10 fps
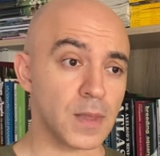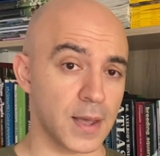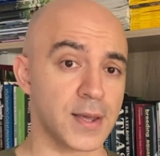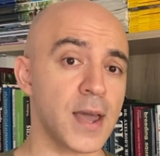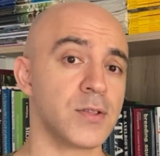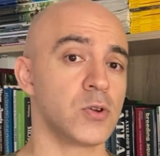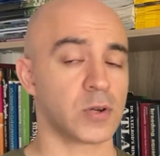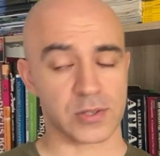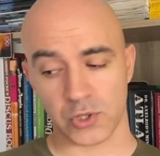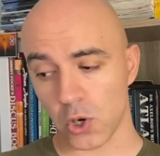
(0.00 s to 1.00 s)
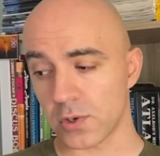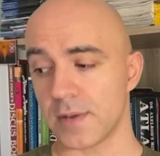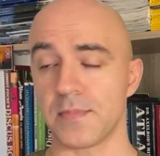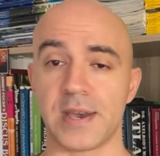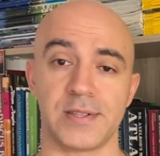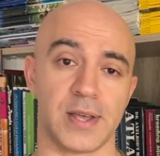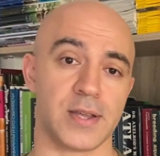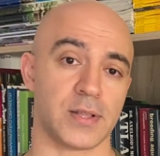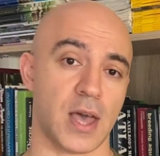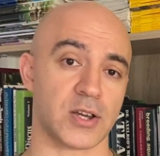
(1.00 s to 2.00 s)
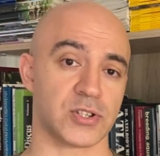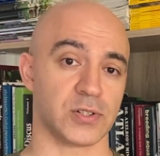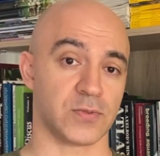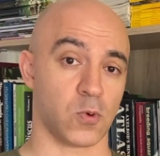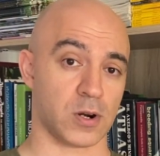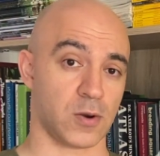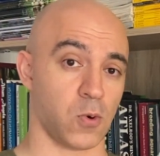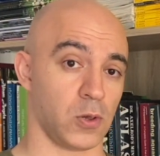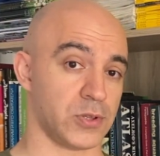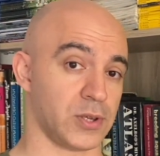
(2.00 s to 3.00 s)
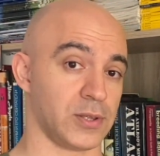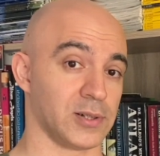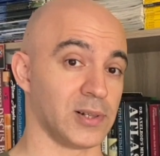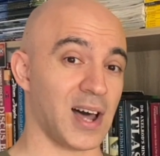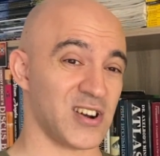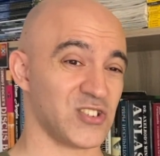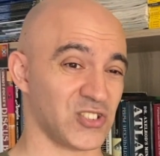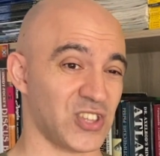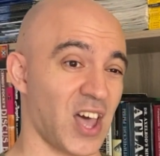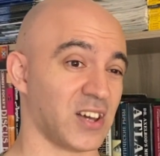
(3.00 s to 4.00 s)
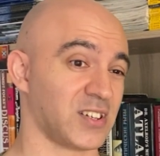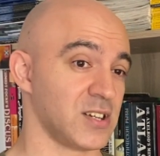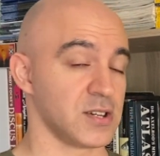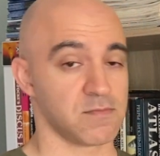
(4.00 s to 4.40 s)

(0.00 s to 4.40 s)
Again, you can certainly maintain excellent water quality in a larger tank,